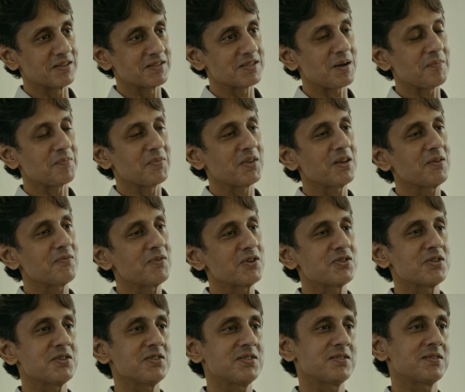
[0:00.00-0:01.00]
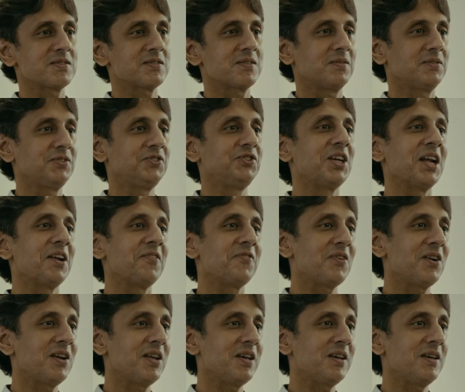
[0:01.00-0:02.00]
something which is
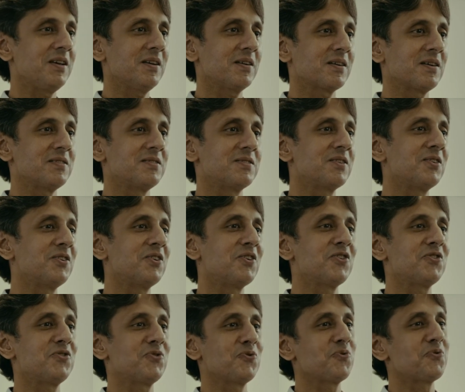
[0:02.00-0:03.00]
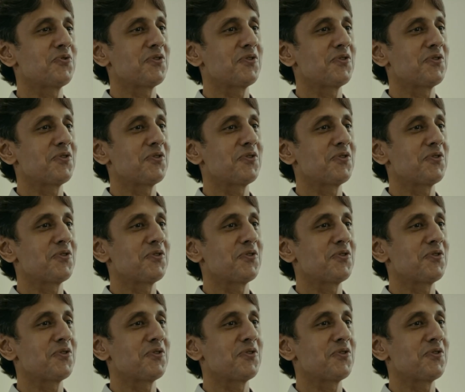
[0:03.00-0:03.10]
generally considered too